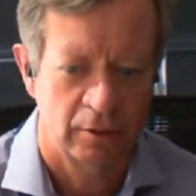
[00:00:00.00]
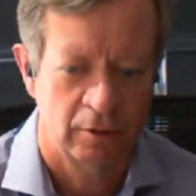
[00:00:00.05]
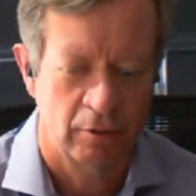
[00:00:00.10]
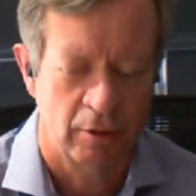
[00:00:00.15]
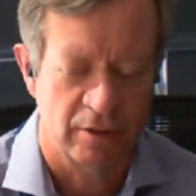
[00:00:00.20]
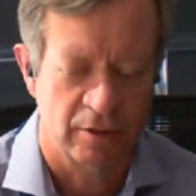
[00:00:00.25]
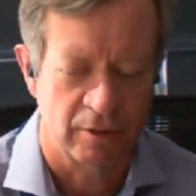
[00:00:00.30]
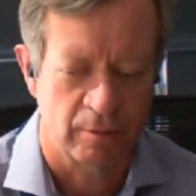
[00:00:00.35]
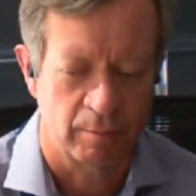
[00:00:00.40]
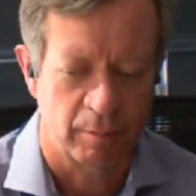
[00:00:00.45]

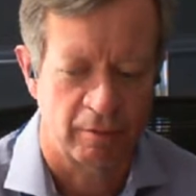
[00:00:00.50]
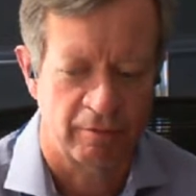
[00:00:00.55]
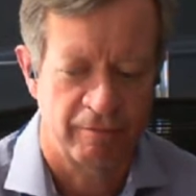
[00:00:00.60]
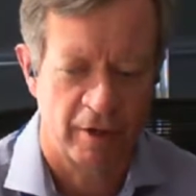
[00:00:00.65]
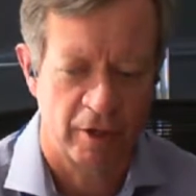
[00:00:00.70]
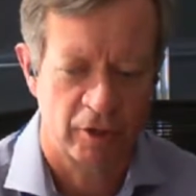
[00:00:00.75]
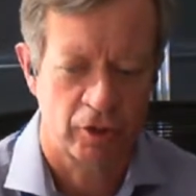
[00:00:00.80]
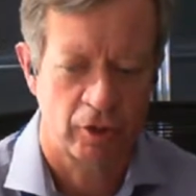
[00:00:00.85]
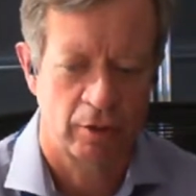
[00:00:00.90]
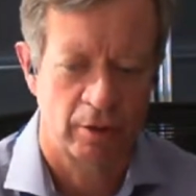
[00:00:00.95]
as a
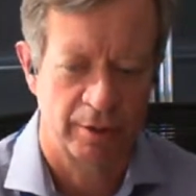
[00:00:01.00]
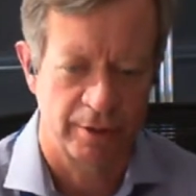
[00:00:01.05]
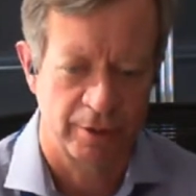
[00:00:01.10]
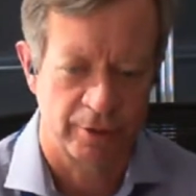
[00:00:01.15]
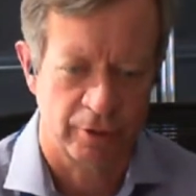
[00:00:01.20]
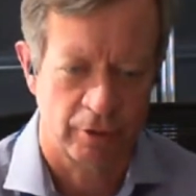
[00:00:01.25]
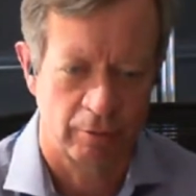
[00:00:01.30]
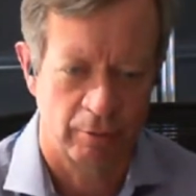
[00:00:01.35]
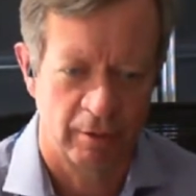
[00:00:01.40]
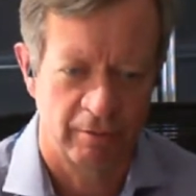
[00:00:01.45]
professional in
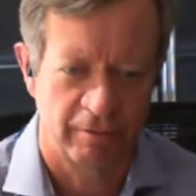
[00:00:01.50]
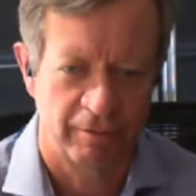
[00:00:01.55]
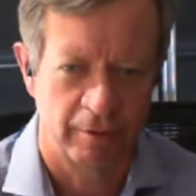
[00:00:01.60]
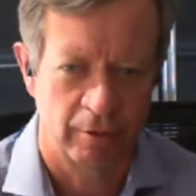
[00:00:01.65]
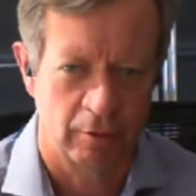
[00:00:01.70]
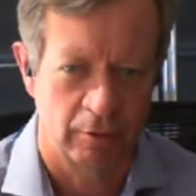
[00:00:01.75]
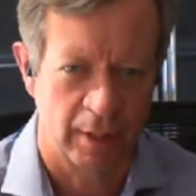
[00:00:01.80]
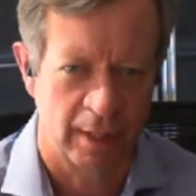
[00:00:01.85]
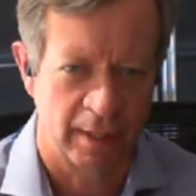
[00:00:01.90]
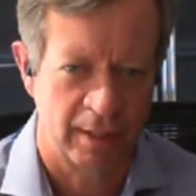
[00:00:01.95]
this career
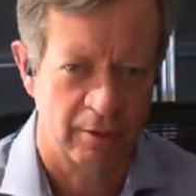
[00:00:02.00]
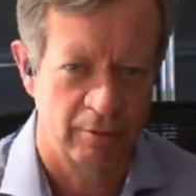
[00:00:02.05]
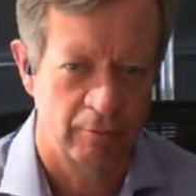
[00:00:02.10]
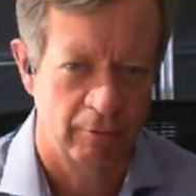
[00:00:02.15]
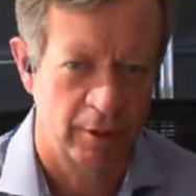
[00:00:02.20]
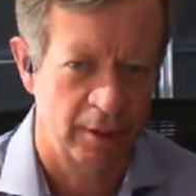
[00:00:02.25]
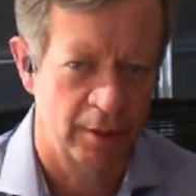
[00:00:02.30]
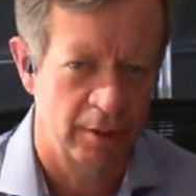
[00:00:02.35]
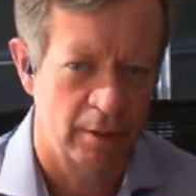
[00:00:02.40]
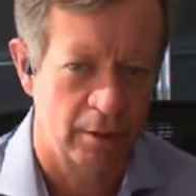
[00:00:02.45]
field, I can
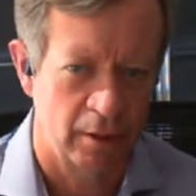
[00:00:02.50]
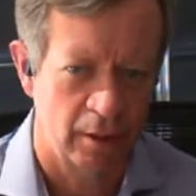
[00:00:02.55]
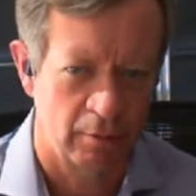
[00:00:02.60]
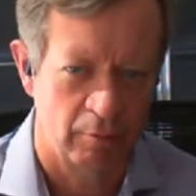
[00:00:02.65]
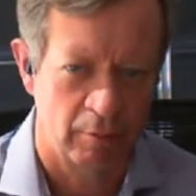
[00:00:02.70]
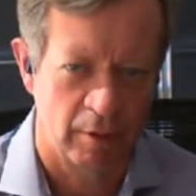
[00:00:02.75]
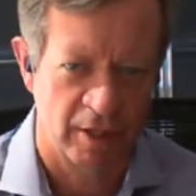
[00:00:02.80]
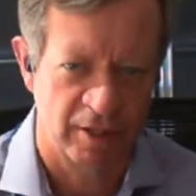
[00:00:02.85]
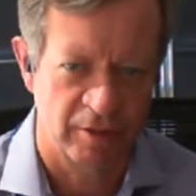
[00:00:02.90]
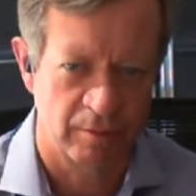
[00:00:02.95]
read a
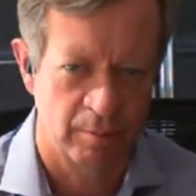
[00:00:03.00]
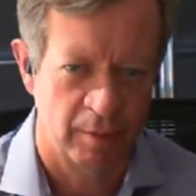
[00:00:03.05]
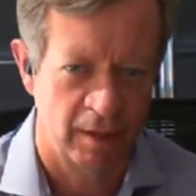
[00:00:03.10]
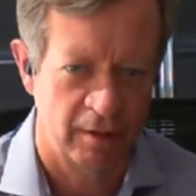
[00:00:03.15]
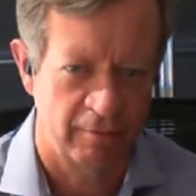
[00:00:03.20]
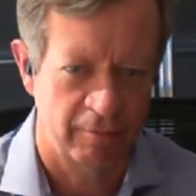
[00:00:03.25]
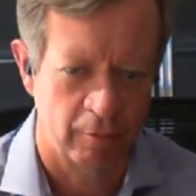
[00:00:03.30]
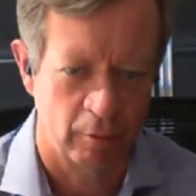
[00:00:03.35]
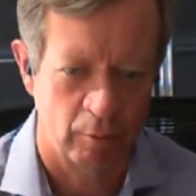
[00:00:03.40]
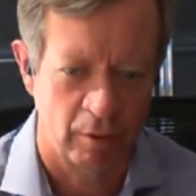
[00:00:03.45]

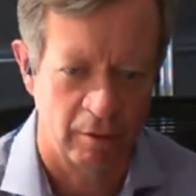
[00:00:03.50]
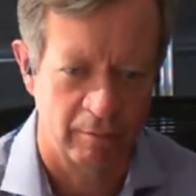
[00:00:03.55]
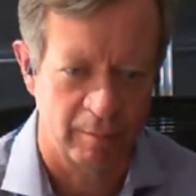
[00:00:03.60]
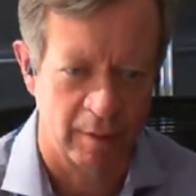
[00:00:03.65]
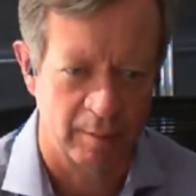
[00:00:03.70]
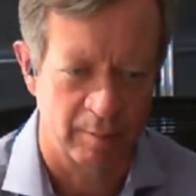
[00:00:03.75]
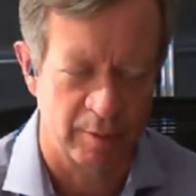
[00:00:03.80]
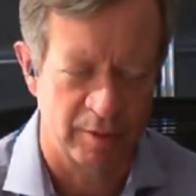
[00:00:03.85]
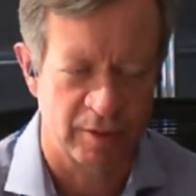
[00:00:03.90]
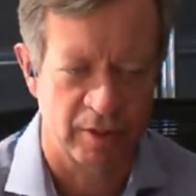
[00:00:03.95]
resume for one of
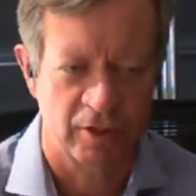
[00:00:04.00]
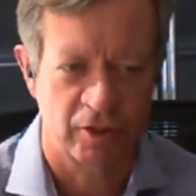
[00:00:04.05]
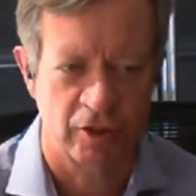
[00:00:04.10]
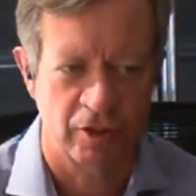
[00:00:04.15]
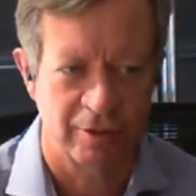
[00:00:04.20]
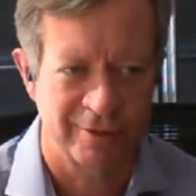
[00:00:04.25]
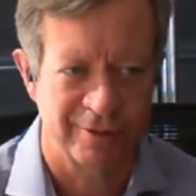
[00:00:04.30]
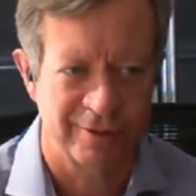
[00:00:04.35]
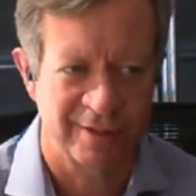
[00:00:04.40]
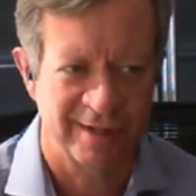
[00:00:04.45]
my
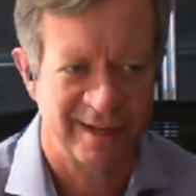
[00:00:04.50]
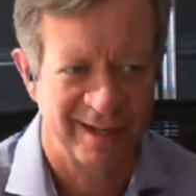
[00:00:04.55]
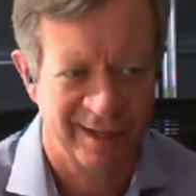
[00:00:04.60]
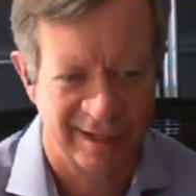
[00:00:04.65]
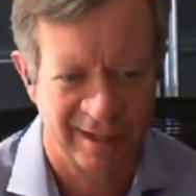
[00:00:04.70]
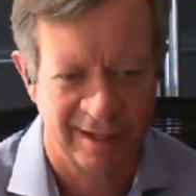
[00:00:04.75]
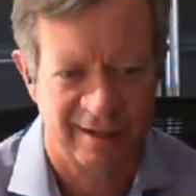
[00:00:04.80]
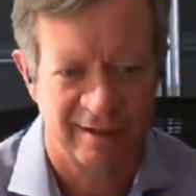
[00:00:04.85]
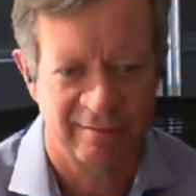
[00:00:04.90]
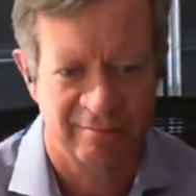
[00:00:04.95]
positions,
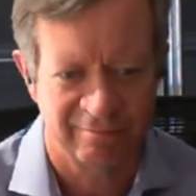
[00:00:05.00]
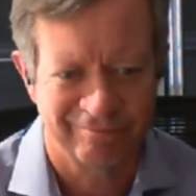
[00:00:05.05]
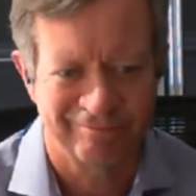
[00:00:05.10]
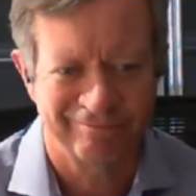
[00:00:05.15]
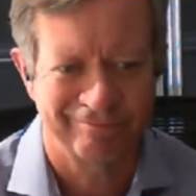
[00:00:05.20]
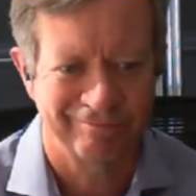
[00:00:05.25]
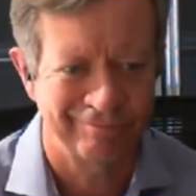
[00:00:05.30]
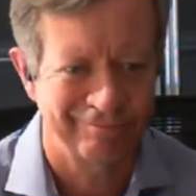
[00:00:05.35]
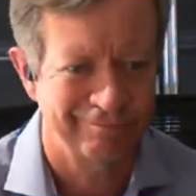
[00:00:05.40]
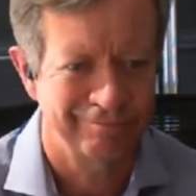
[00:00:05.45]
and in
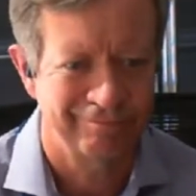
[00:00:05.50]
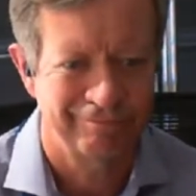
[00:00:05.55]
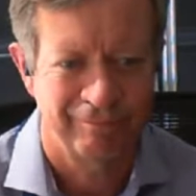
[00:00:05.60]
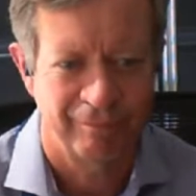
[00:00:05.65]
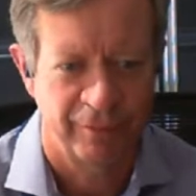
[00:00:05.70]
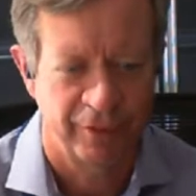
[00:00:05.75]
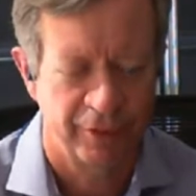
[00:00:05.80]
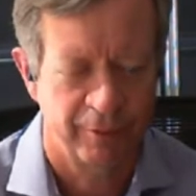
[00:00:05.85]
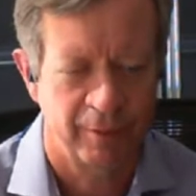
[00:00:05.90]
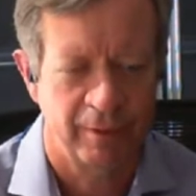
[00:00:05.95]

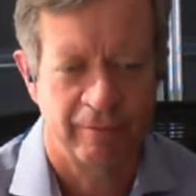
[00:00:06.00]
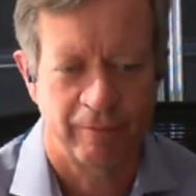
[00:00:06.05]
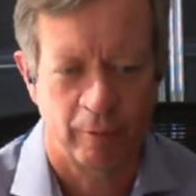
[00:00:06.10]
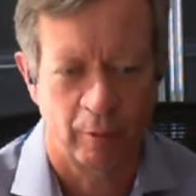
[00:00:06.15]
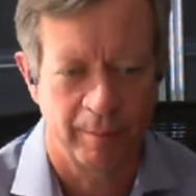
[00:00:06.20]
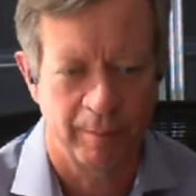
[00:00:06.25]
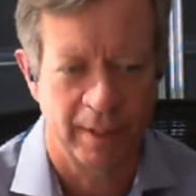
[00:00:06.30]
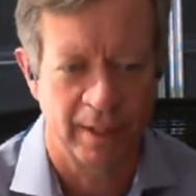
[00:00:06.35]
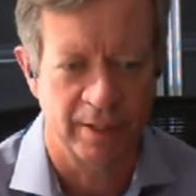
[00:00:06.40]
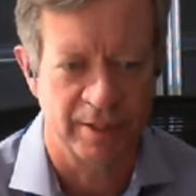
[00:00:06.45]
3 or
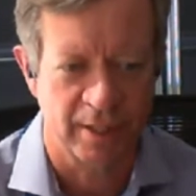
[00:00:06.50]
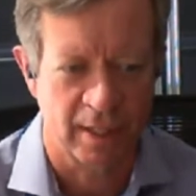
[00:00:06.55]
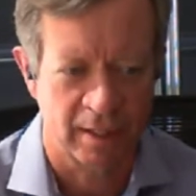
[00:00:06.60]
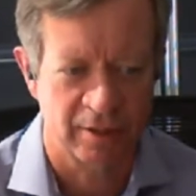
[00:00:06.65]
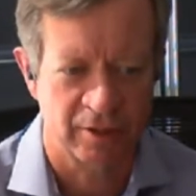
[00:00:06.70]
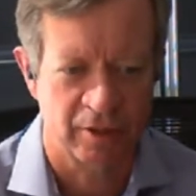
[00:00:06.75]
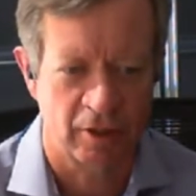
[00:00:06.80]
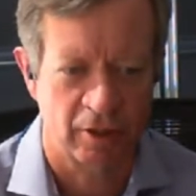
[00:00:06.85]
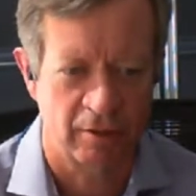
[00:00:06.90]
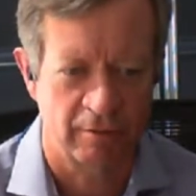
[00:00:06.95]
4 minutes, I
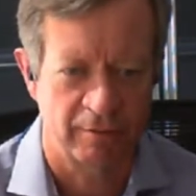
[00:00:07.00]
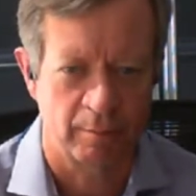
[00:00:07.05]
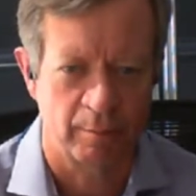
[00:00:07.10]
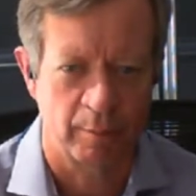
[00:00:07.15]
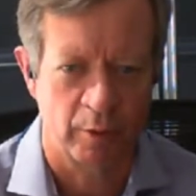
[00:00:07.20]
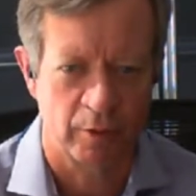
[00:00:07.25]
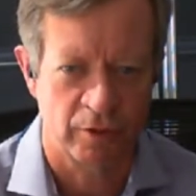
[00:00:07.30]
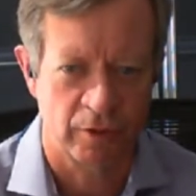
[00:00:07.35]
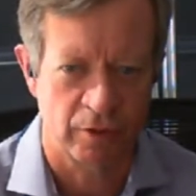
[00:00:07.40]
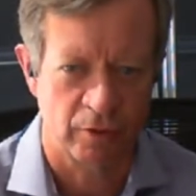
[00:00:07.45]
can tell you if the
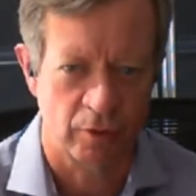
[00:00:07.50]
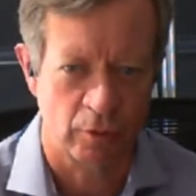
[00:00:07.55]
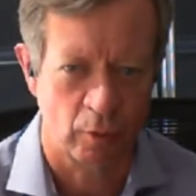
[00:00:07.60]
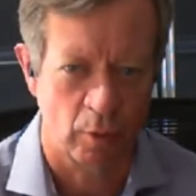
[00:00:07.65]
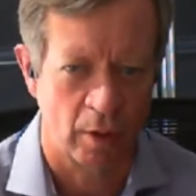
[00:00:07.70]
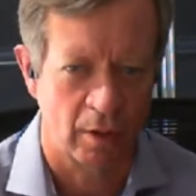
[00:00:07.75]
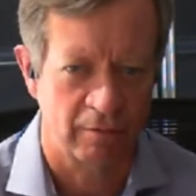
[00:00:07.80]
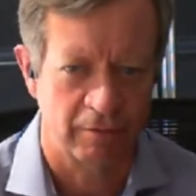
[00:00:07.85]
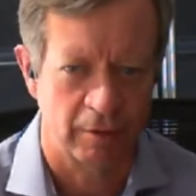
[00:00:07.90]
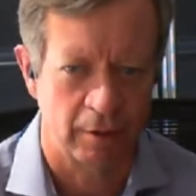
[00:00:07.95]
person's
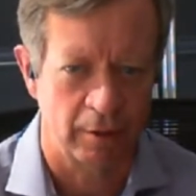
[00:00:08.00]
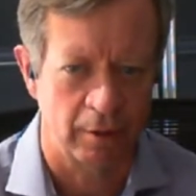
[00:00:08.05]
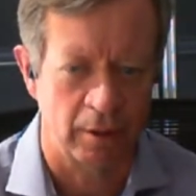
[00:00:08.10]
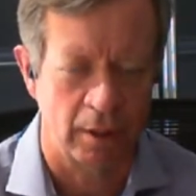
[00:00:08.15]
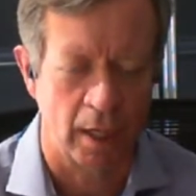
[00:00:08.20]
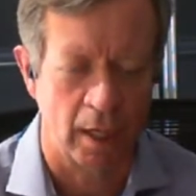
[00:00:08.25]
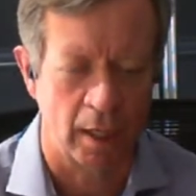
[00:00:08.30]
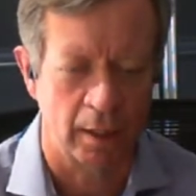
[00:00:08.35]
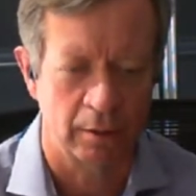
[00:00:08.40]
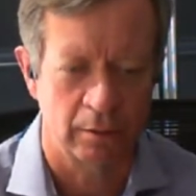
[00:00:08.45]
qualified or
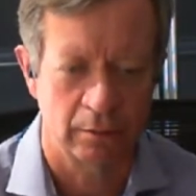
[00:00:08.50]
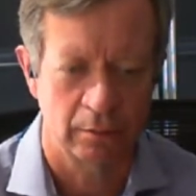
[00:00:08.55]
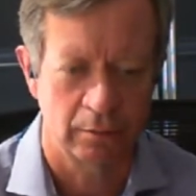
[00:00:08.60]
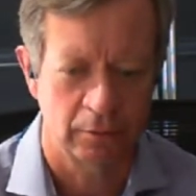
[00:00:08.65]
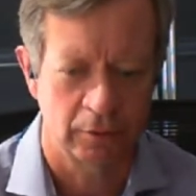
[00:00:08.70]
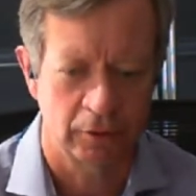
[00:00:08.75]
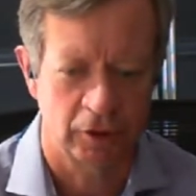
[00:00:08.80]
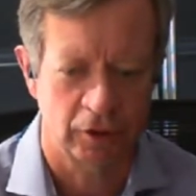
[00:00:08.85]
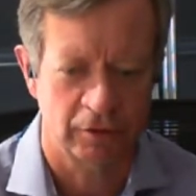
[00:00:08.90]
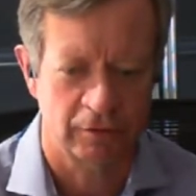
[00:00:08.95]
not.
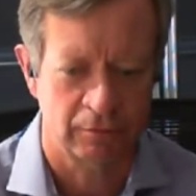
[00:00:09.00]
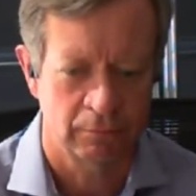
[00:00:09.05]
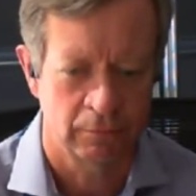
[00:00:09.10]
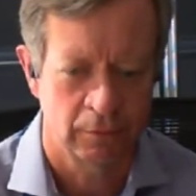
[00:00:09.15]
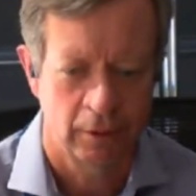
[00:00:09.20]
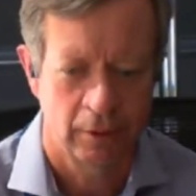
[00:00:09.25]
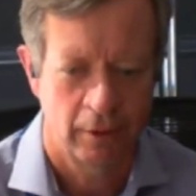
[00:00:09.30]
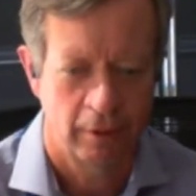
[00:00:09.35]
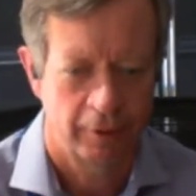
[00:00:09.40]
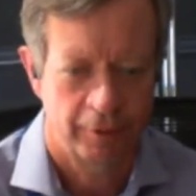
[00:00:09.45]
Just
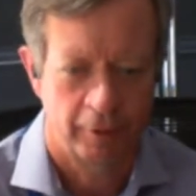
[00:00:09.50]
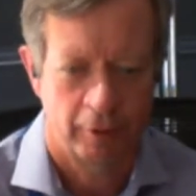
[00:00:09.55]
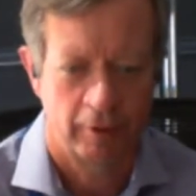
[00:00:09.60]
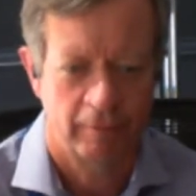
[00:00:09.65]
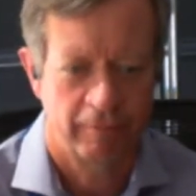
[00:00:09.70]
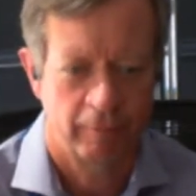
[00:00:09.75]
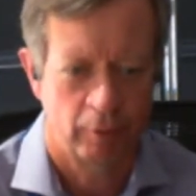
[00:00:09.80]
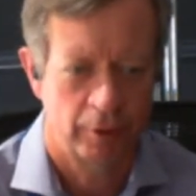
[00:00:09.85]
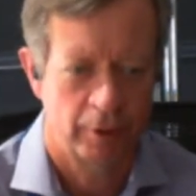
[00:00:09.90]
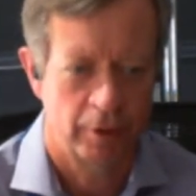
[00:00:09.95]

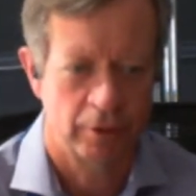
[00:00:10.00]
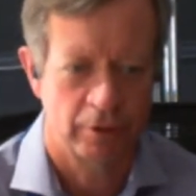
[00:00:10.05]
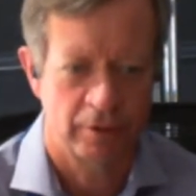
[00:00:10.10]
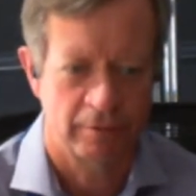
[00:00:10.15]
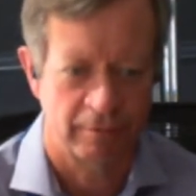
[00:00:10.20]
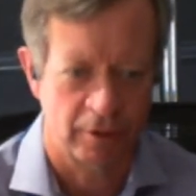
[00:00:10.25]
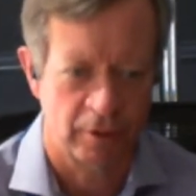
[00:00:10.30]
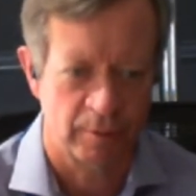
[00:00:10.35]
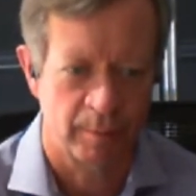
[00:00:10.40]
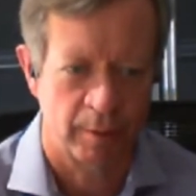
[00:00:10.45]
34 years
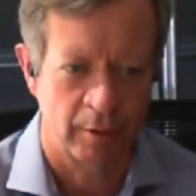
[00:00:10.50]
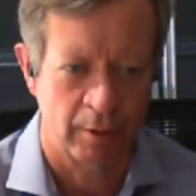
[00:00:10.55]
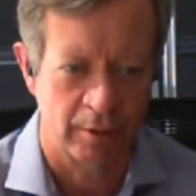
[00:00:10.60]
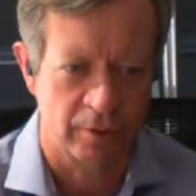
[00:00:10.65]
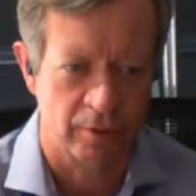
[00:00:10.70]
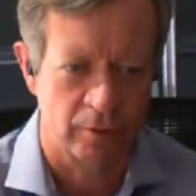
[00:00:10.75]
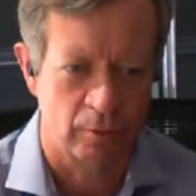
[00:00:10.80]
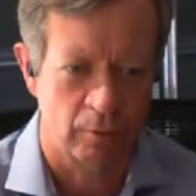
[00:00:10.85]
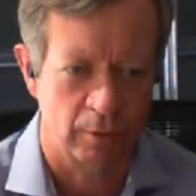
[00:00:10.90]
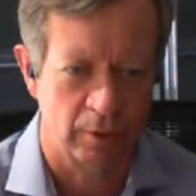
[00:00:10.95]
of
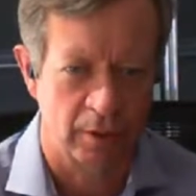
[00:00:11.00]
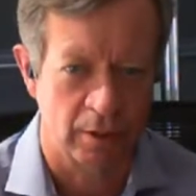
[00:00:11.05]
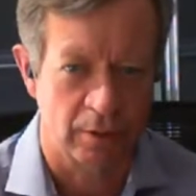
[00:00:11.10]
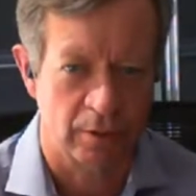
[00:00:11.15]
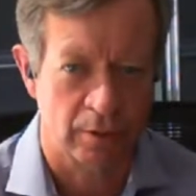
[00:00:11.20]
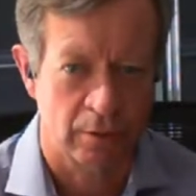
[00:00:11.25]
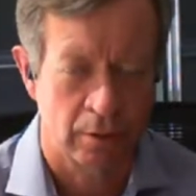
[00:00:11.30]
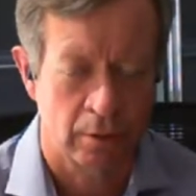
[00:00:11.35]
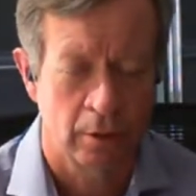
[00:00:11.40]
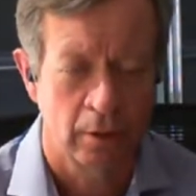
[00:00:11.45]
experience doing
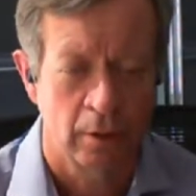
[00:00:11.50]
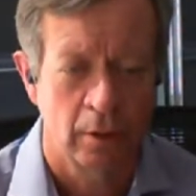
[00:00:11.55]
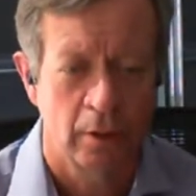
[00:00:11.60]
this.